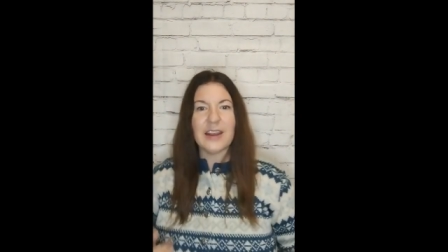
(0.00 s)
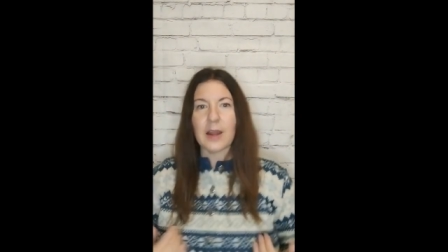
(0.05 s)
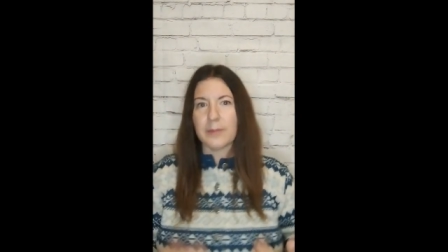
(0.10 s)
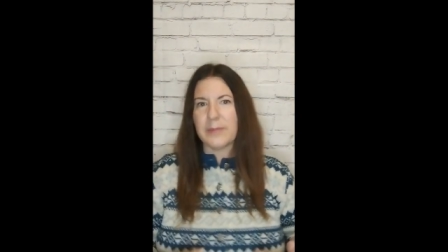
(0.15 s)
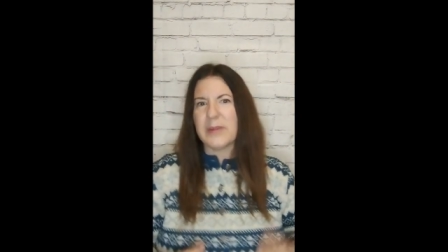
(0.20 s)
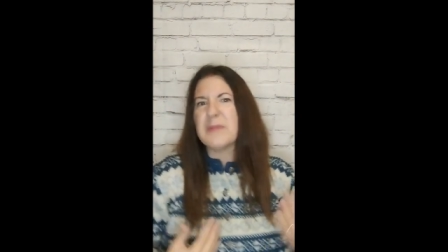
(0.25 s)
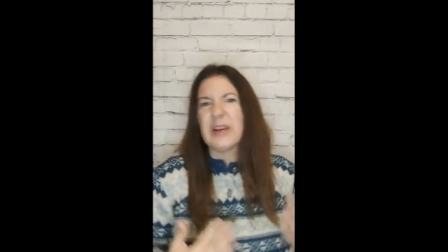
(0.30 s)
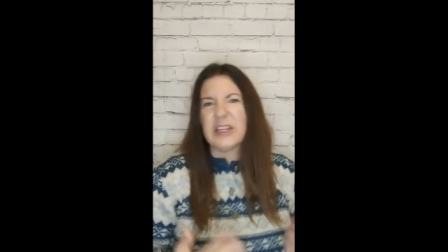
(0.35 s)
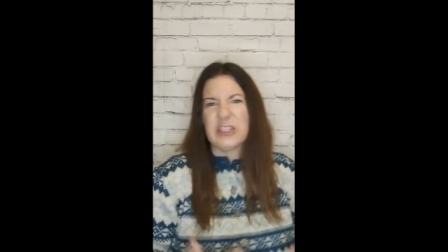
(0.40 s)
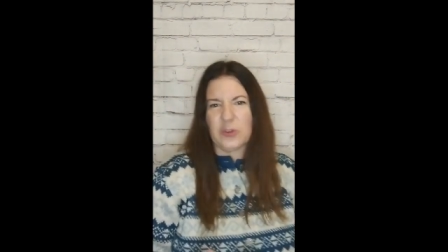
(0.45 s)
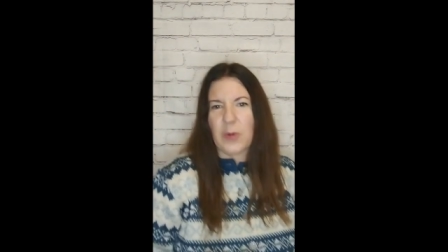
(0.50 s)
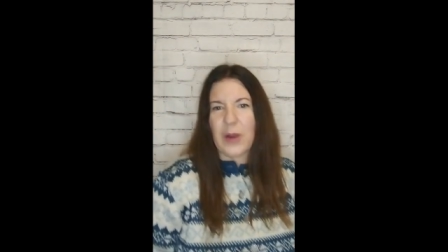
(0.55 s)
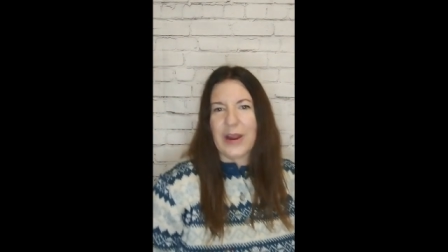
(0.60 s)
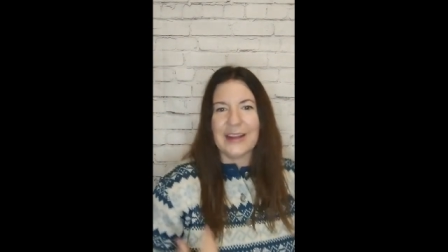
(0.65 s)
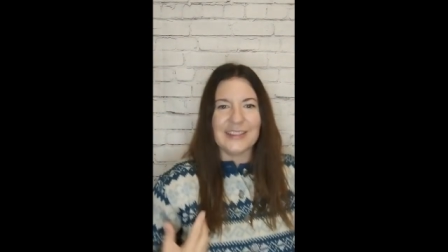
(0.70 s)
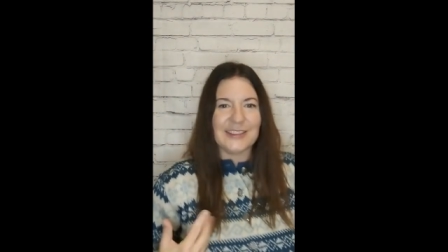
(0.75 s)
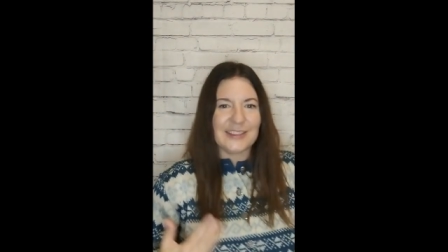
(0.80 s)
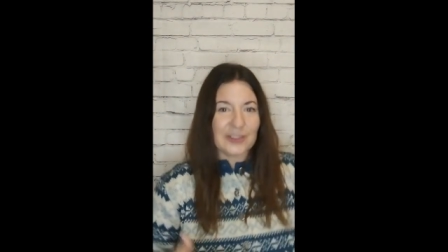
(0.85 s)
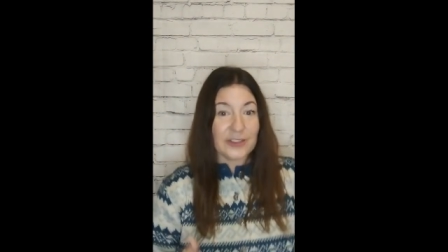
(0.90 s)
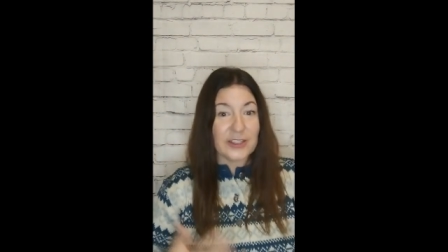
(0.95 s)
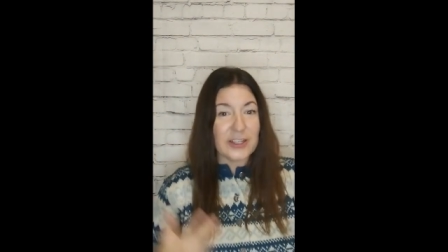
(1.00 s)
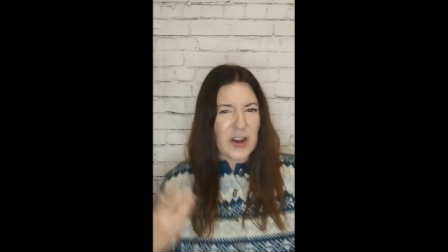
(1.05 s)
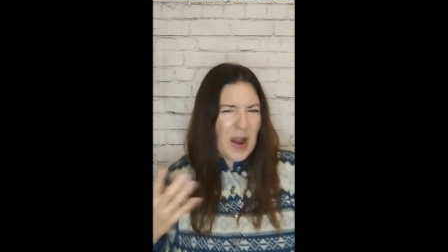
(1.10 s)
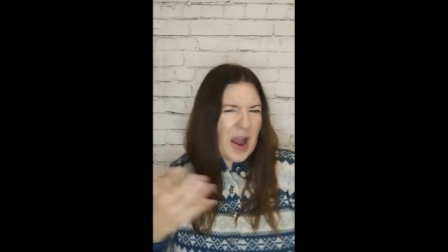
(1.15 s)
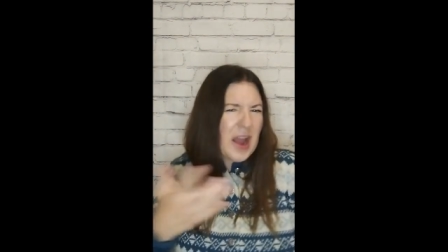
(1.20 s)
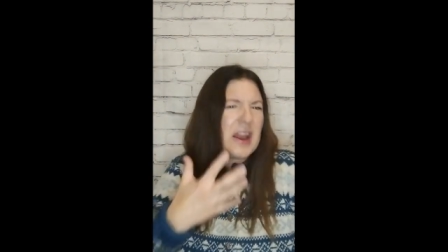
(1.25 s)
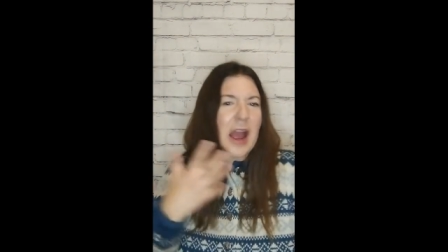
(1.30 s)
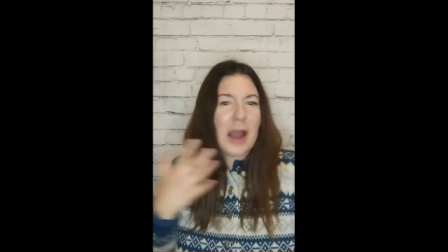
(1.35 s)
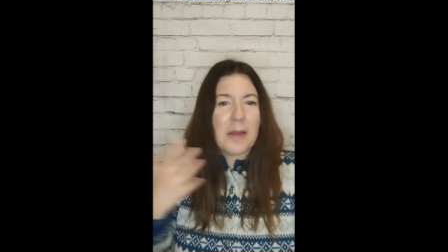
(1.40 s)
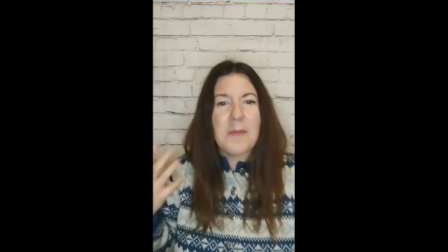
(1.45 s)
and I'm in my 20s, so you know,
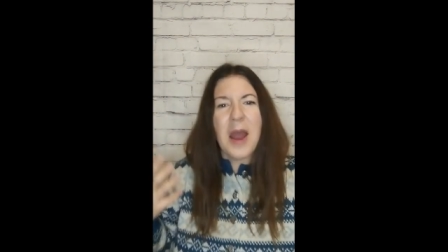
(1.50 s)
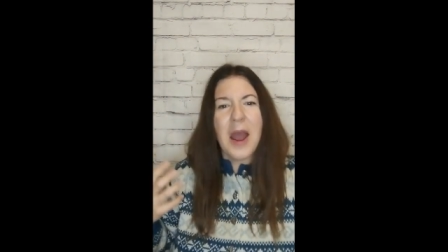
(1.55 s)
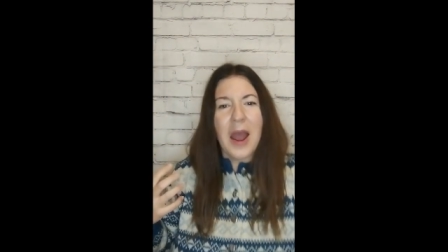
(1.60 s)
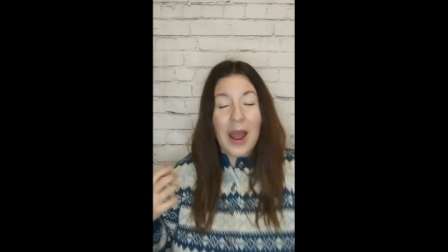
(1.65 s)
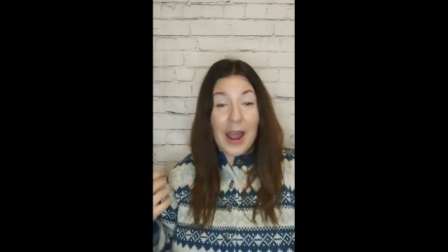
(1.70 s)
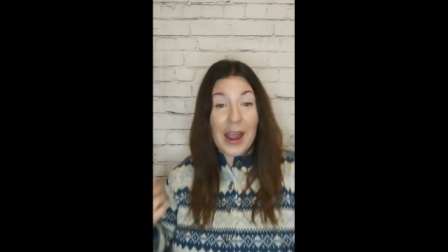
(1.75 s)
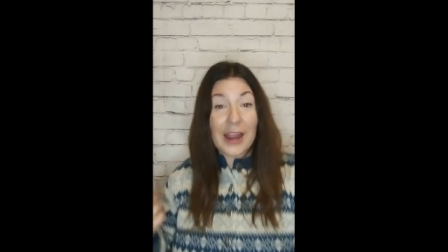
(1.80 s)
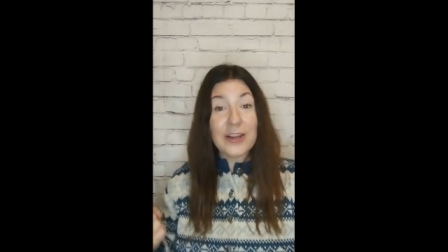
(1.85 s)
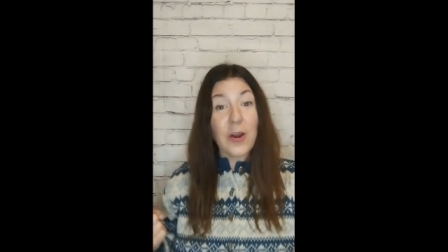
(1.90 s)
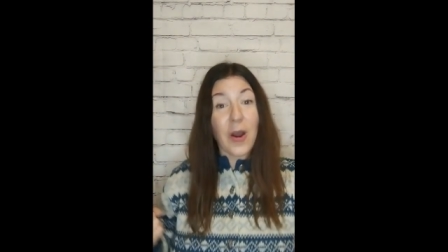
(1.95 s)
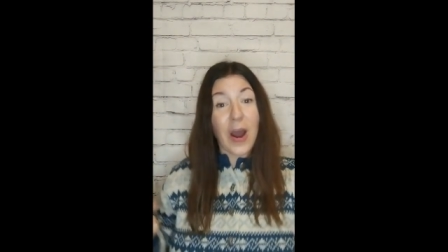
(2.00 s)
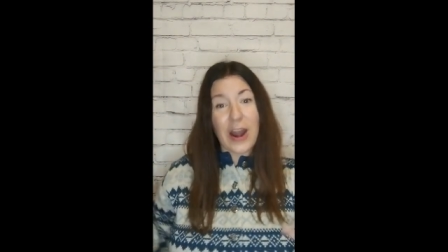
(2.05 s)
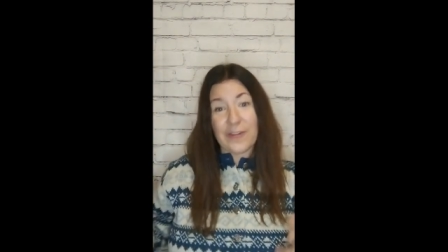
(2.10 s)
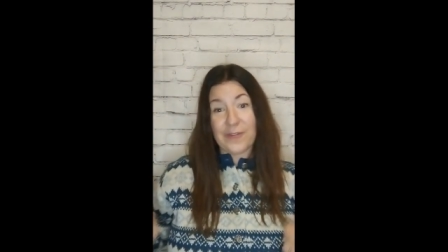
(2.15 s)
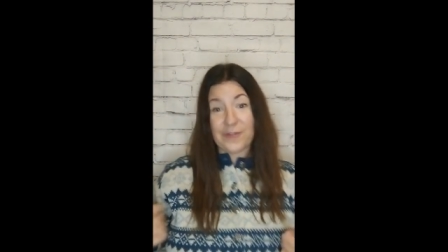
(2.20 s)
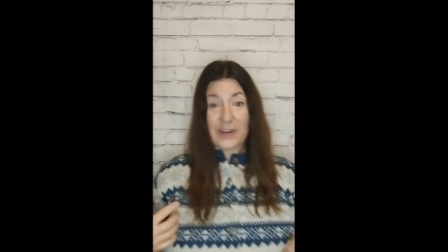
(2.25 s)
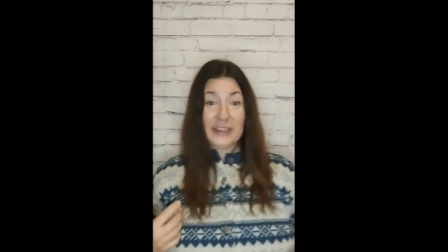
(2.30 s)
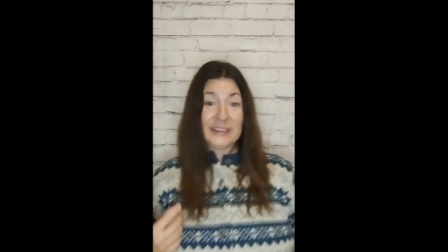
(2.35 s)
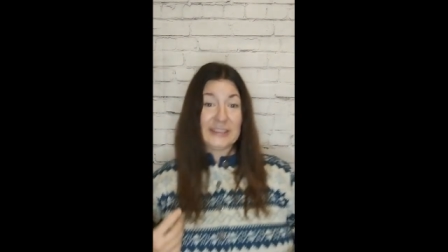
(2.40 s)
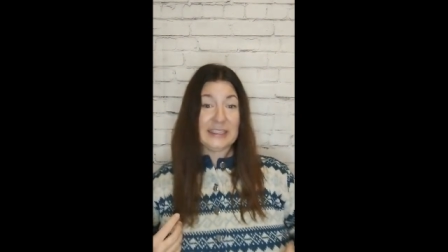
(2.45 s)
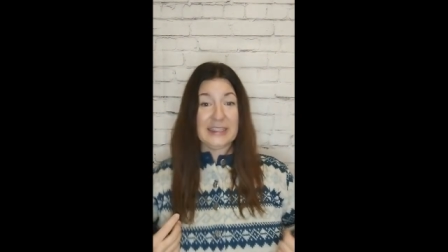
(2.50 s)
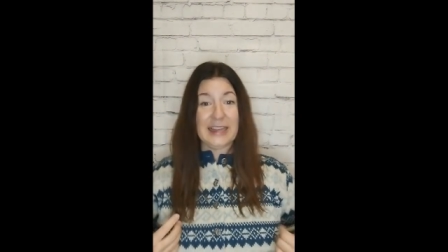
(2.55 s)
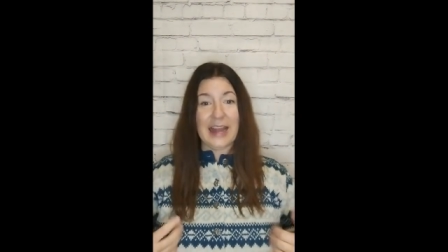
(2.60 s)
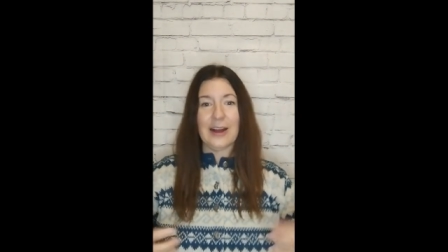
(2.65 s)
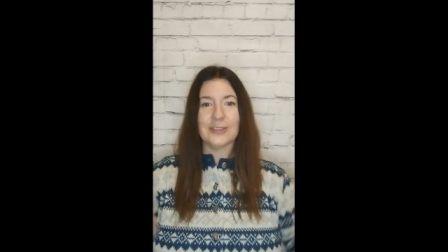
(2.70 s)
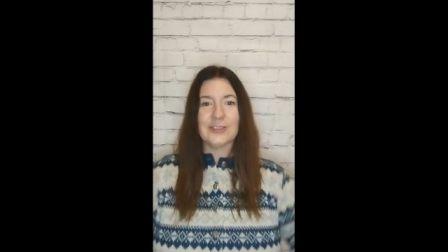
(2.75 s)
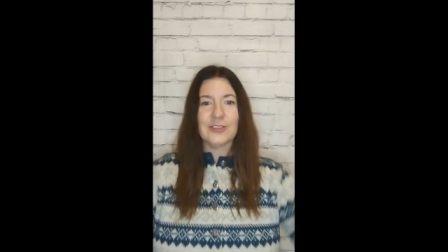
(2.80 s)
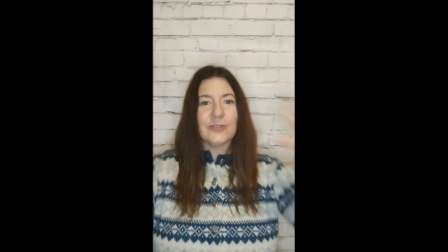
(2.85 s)
I, I, I know how to fix it now.